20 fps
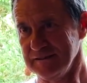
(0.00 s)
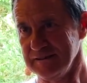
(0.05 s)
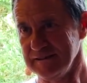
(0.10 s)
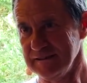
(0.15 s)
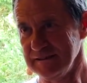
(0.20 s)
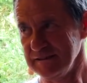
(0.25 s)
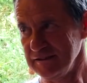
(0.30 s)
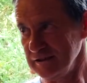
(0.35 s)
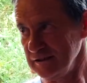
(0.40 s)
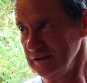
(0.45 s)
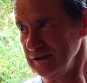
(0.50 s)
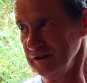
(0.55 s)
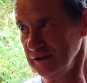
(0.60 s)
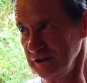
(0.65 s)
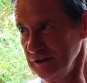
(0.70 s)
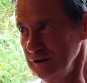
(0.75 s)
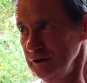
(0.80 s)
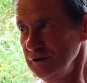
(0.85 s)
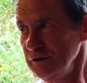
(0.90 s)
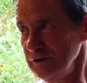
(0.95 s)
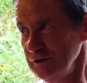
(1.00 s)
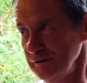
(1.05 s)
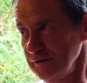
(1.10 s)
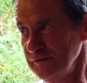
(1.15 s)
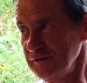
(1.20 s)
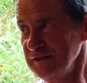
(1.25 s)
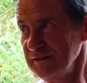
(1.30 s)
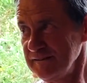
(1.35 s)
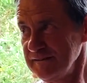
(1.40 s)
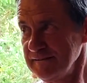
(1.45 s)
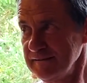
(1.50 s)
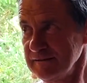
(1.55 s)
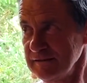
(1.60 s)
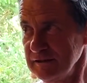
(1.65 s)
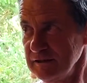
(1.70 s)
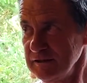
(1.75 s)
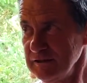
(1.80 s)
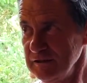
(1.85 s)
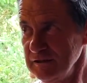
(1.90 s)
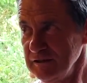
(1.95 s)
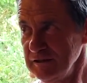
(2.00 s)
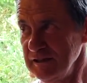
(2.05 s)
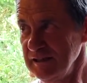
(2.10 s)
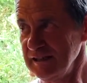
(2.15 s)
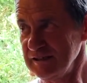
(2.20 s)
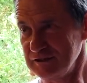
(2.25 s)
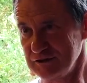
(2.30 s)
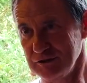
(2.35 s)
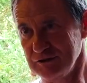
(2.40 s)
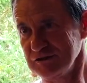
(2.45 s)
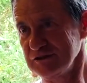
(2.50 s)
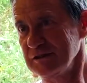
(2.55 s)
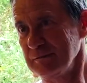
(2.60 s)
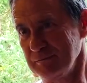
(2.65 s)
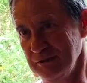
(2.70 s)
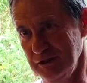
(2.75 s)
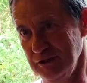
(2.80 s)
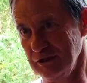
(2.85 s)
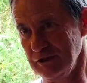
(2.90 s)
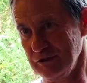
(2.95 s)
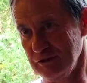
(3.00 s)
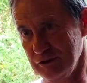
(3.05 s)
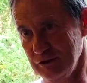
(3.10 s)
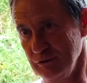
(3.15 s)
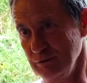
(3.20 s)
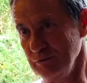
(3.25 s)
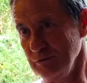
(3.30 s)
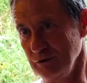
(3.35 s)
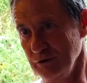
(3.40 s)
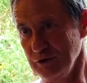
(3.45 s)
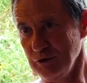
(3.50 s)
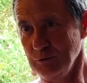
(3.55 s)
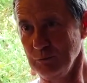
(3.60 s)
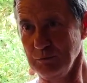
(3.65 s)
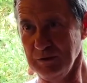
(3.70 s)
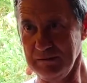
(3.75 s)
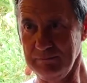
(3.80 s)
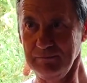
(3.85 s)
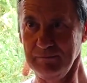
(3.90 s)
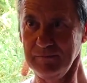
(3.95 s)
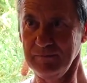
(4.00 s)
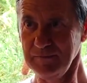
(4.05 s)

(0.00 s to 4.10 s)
it, and I learned that it's not something you do on a whim.